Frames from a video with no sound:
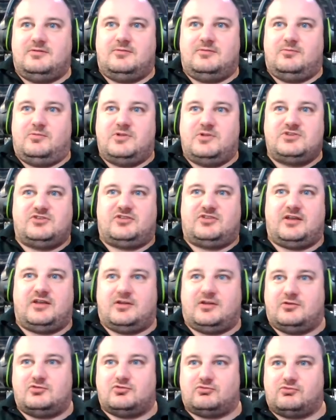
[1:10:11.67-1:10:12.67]
we just had
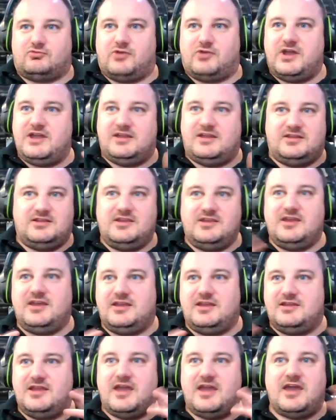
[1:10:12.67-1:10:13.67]
a great yin
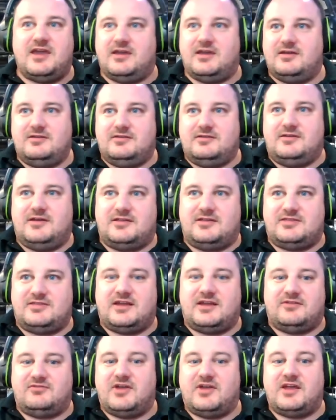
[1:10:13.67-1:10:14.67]
and yang at
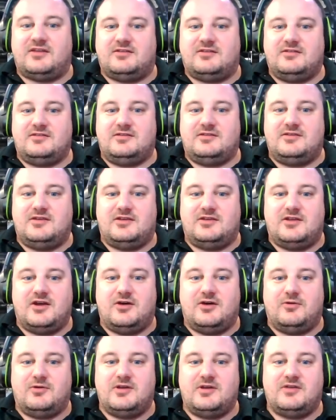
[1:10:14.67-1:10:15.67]
that event. Yeah, you oh, know, oh,
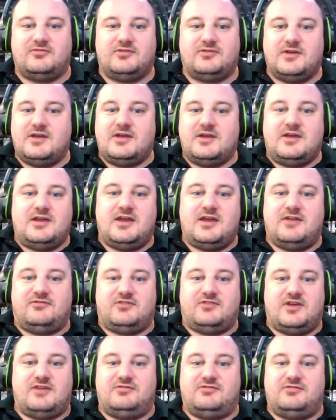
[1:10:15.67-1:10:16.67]
that's if, good.
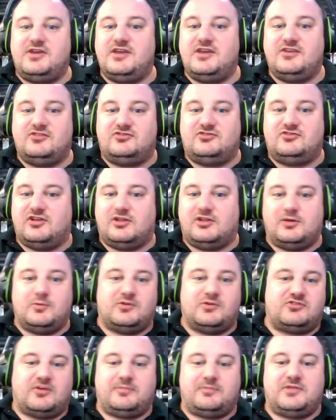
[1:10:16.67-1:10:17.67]
If if he's
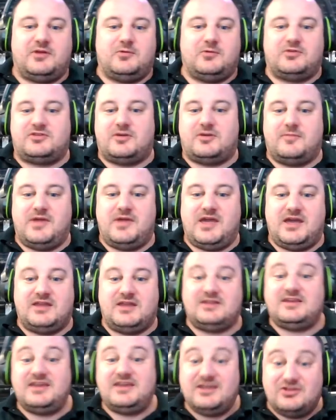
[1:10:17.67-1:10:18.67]
dealing with something with
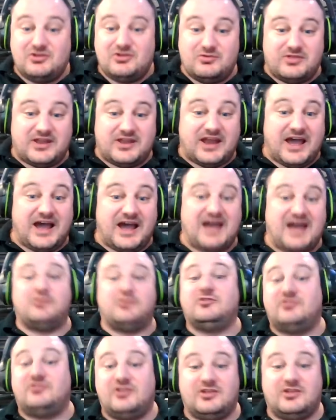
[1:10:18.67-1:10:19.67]
command, he knew that
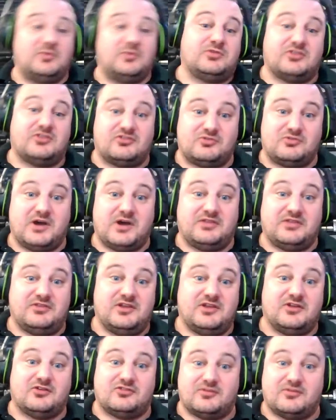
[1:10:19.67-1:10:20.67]
I was dealing with the squad
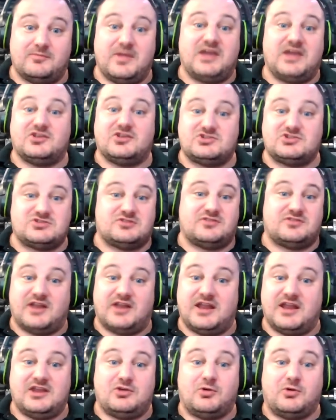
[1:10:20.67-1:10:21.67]
leaders and making sure
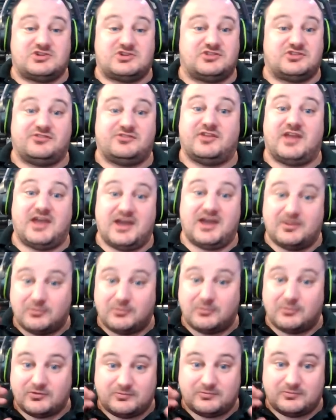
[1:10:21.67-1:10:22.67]
that any questions that they
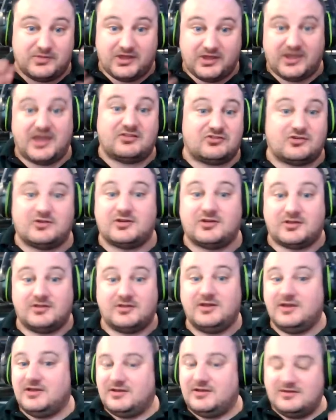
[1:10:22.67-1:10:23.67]
had were being answered
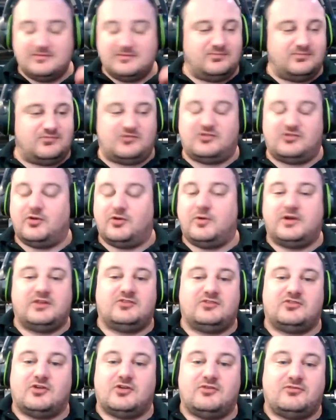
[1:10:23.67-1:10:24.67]
and so on
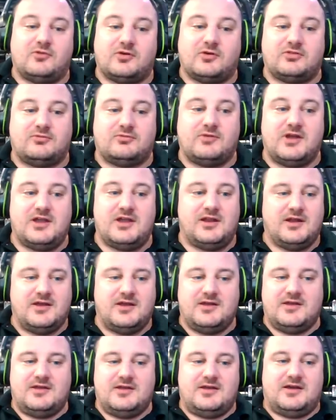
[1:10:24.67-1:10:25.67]
and so forth. Right.
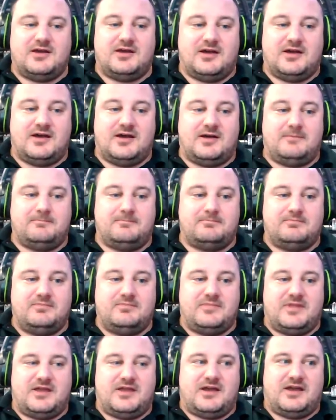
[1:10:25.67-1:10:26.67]
Right. Um,
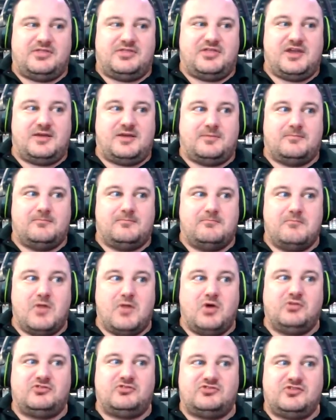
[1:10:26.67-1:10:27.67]
I think
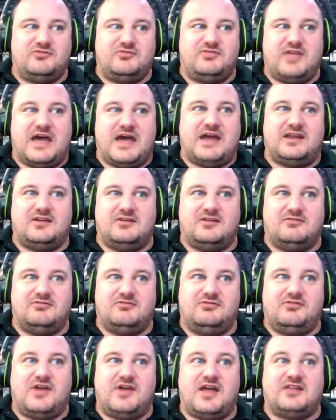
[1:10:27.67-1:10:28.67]
most of that
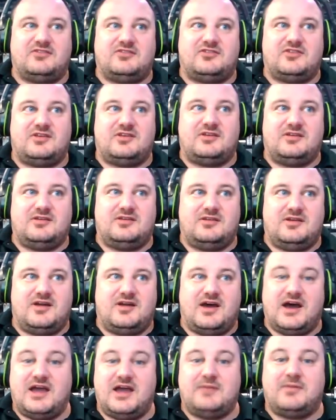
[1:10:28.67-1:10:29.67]
event
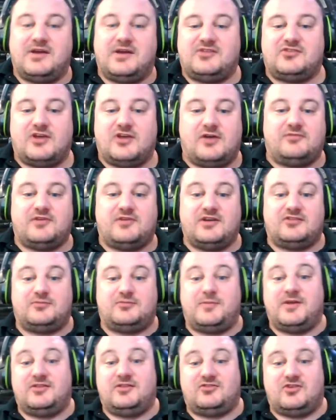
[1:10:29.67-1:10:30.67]
I myself I
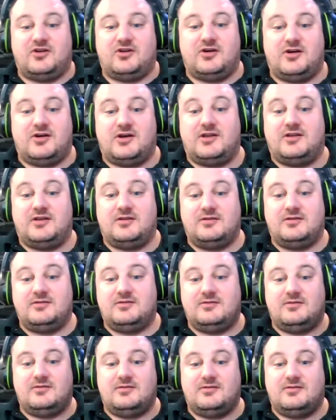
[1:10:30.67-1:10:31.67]
spent on
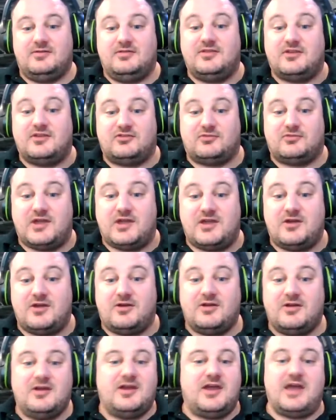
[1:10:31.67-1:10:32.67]
this right
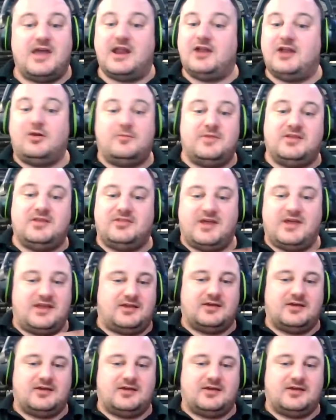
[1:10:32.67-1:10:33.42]
here, and I don't mean like